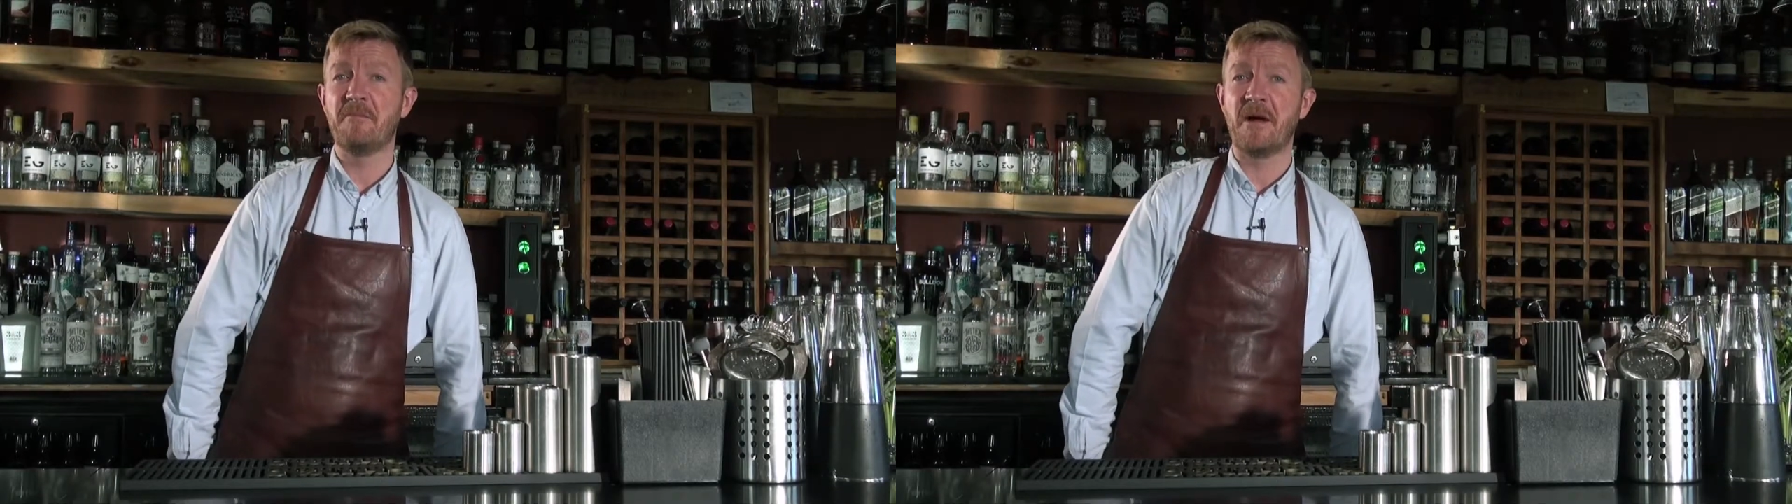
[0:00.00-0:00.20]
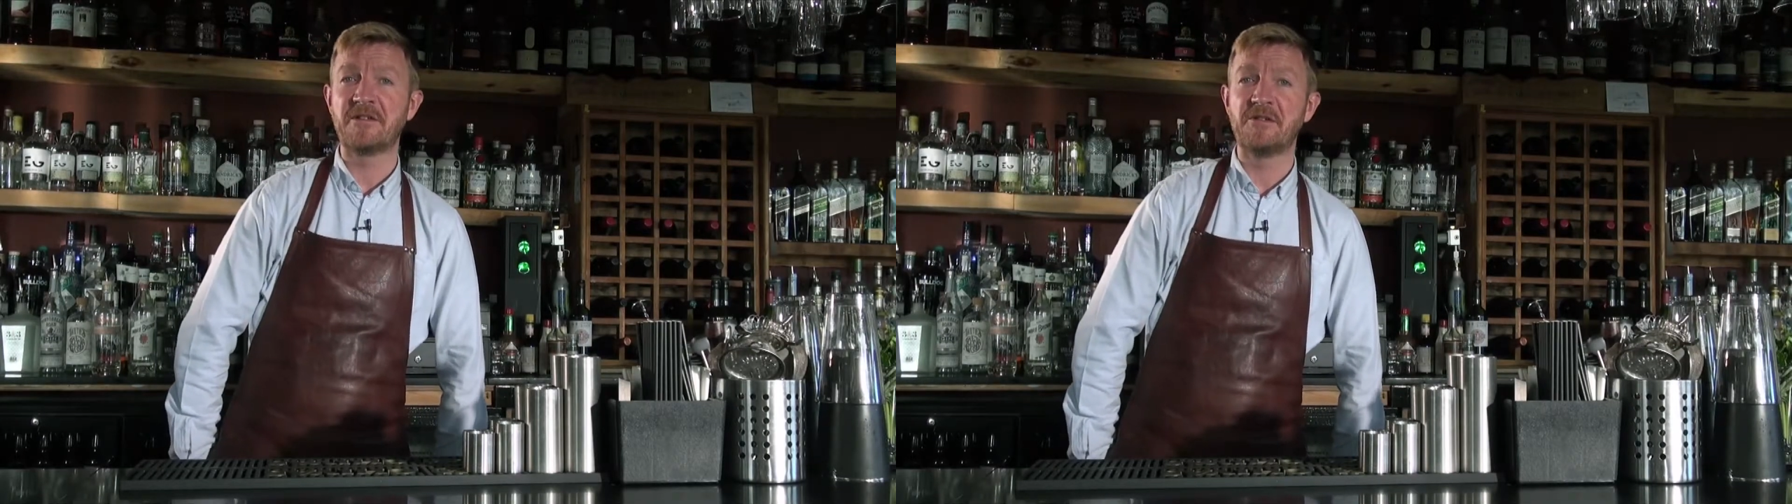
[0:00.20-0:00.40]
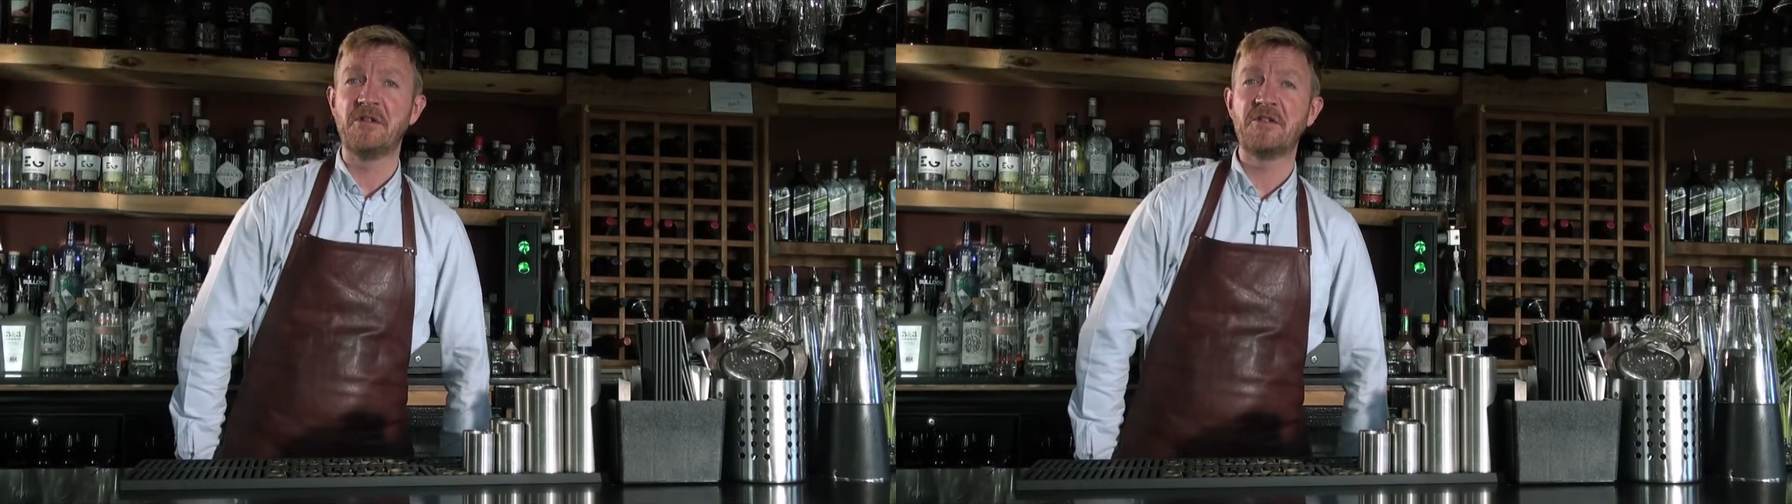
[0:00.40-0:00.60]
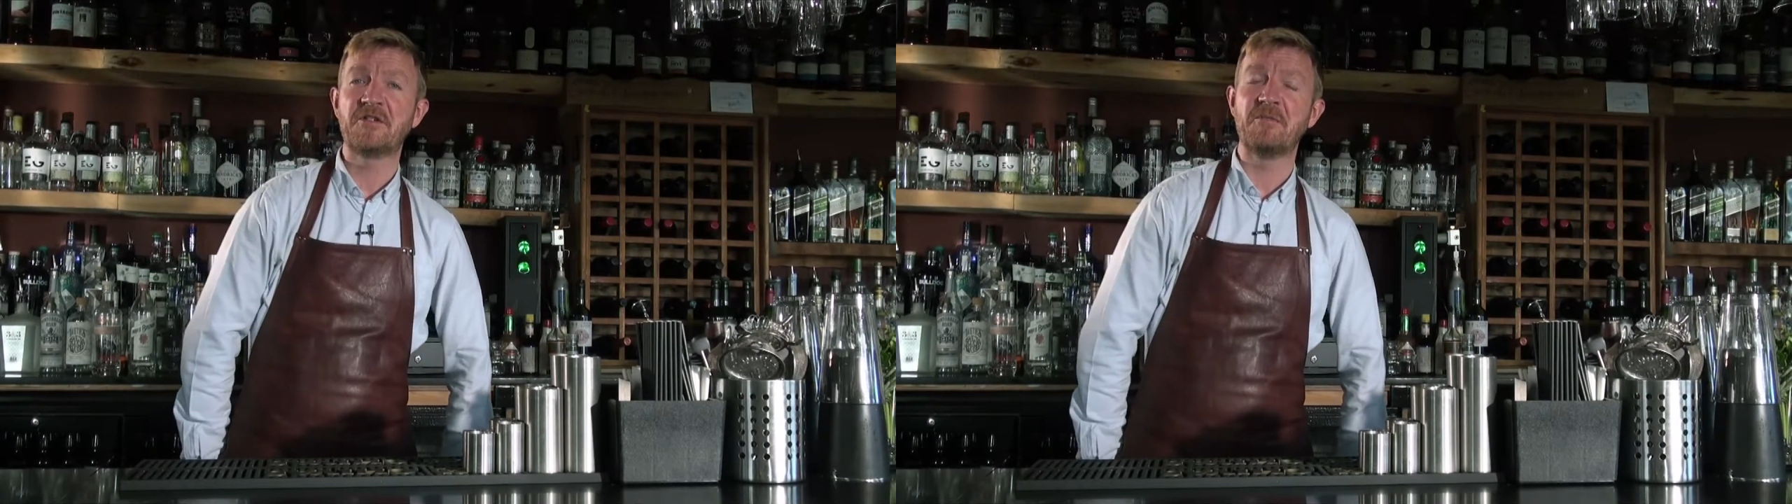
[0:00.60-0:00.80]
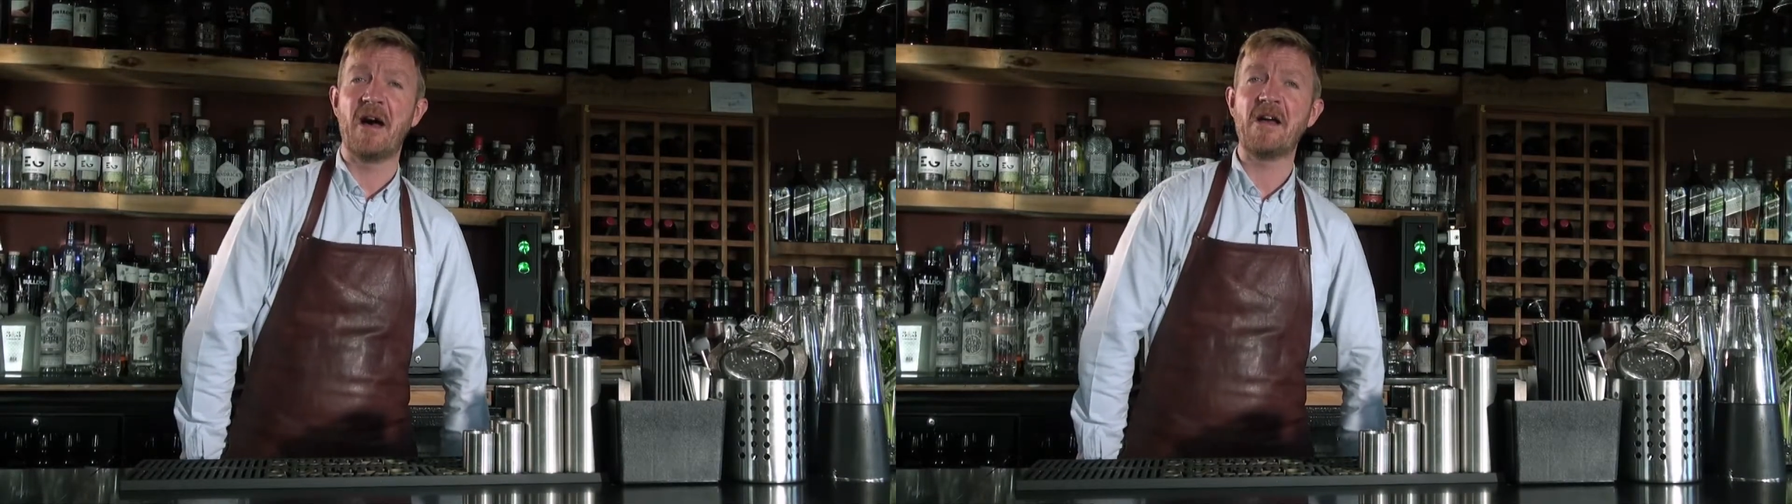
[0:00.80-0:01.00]
basil
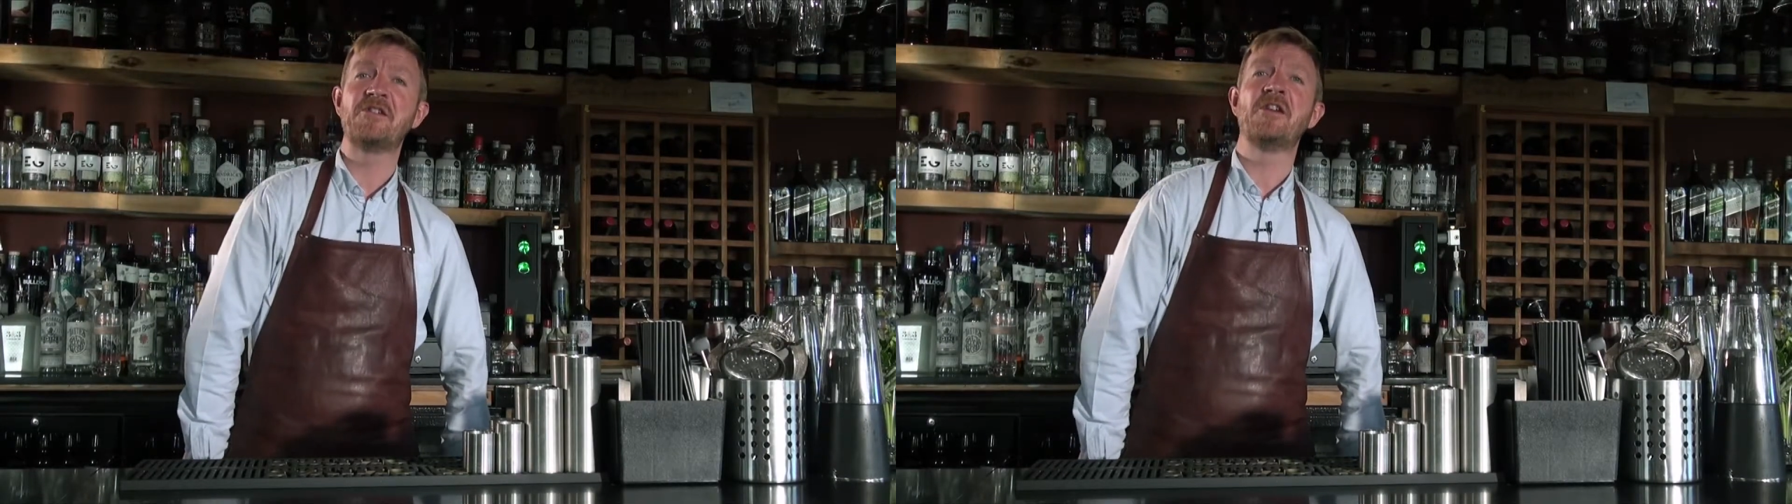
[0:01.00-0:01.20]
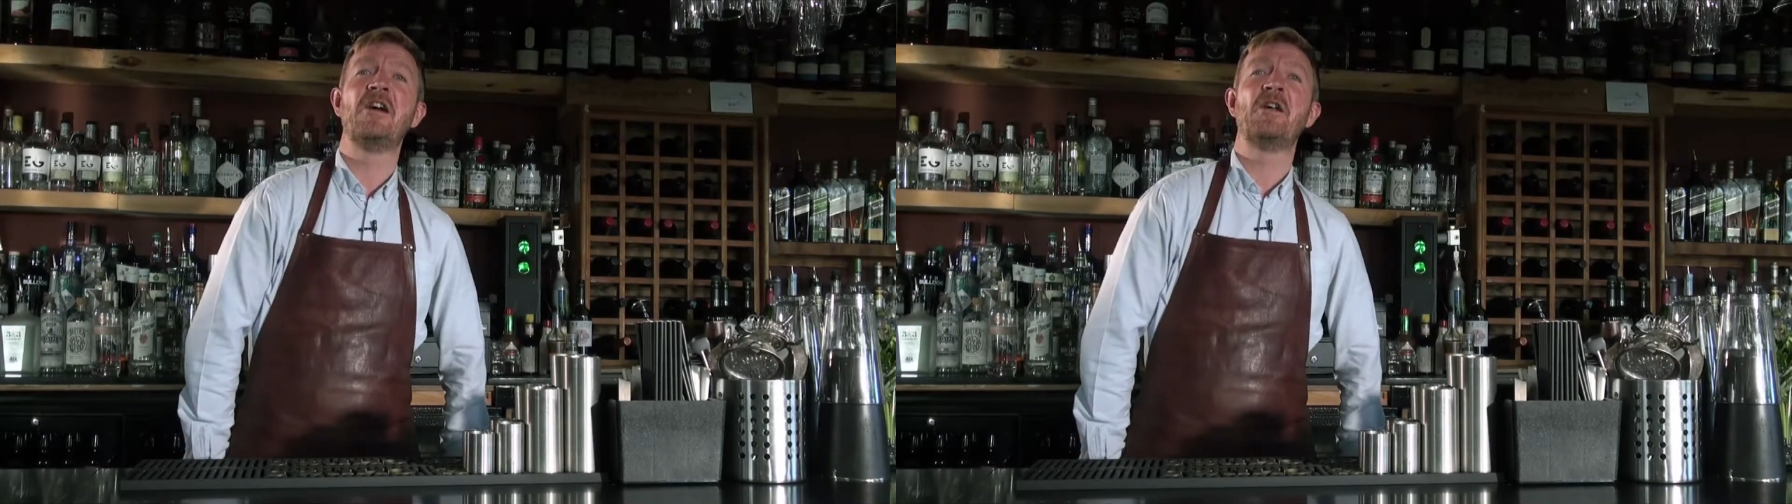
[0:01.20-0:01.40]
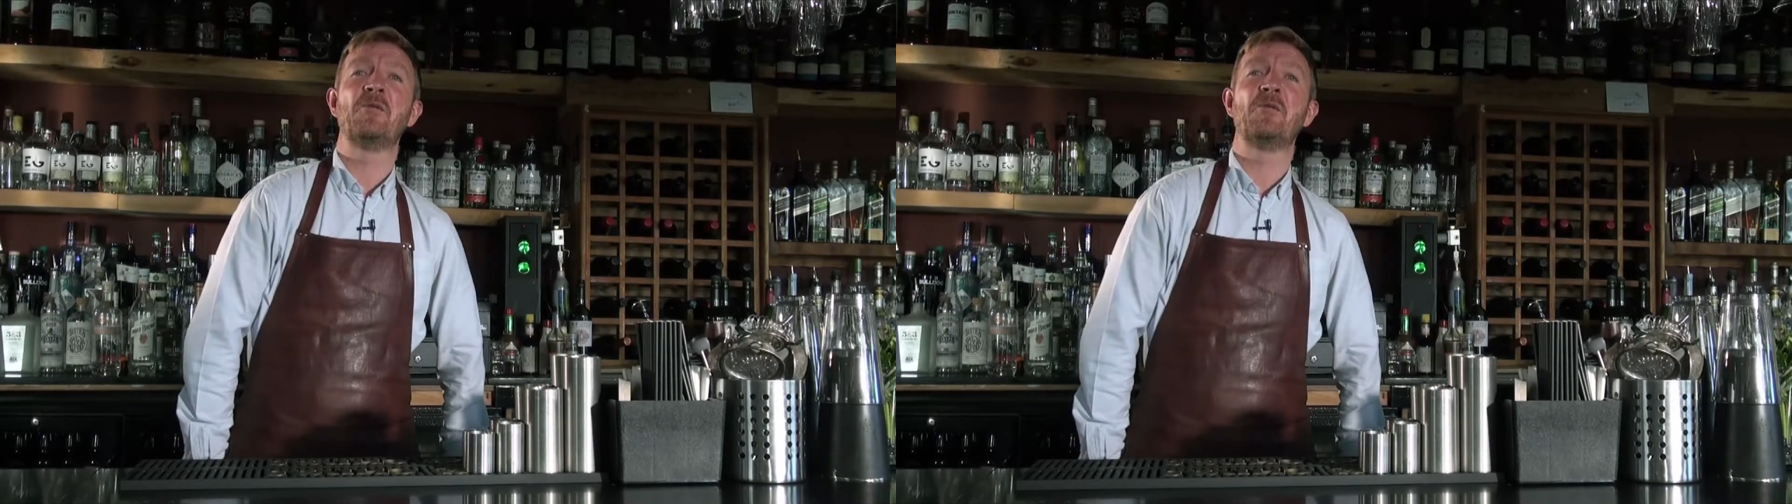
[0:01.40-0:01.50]
smash,